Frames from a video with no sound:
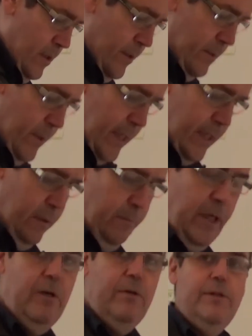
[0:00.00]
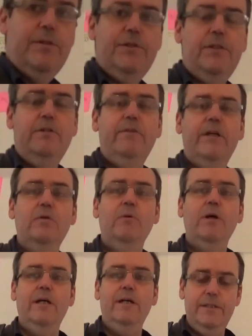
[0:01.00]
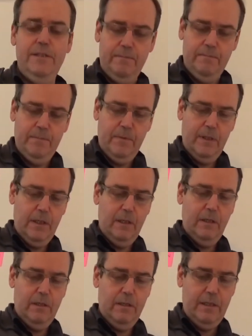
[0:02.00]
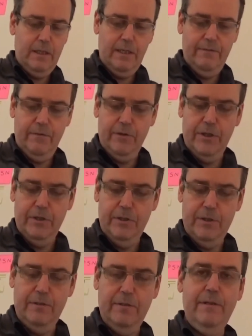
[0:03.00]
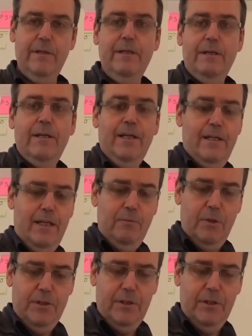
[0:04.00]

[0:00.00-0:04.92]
The main components that are required are a very good network